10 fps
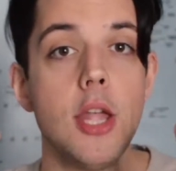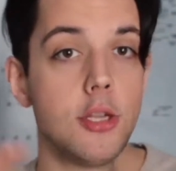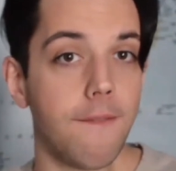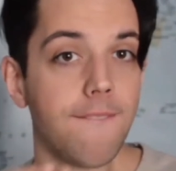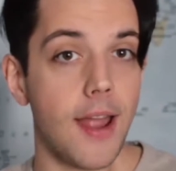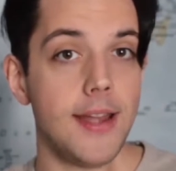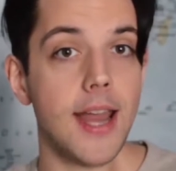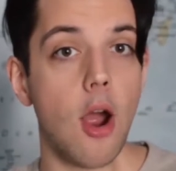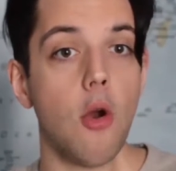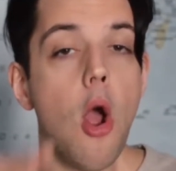to find
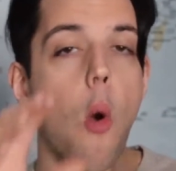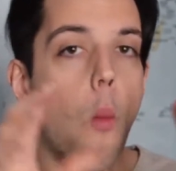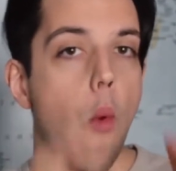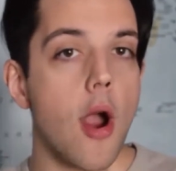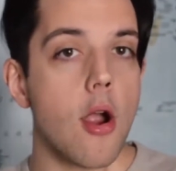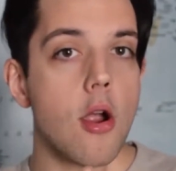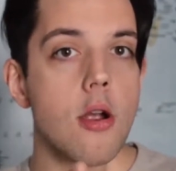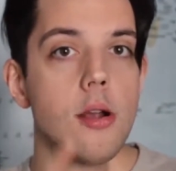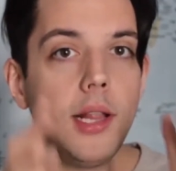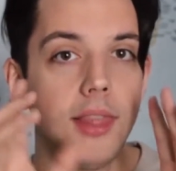out where